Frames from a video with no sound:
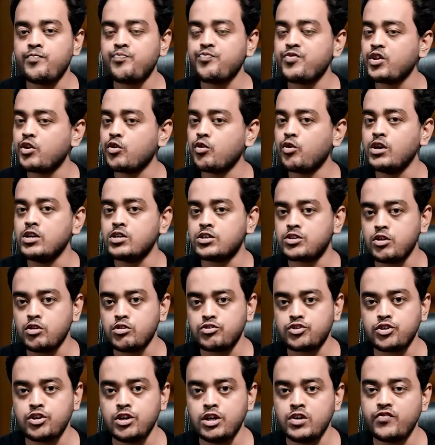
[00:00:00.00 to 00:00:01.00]

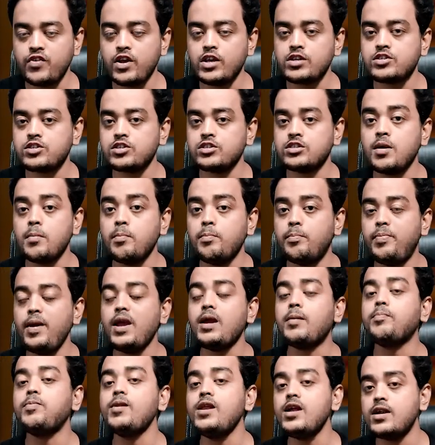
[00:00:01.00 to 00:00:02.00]
institutional investors, some
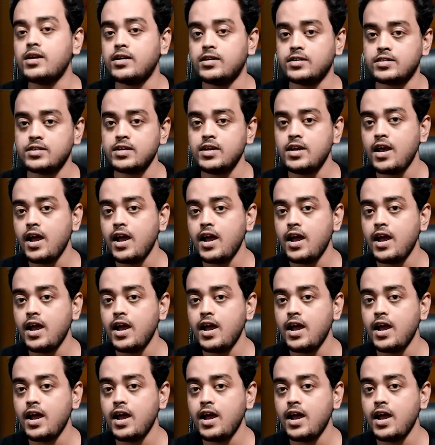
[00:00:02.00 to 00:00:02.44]
big players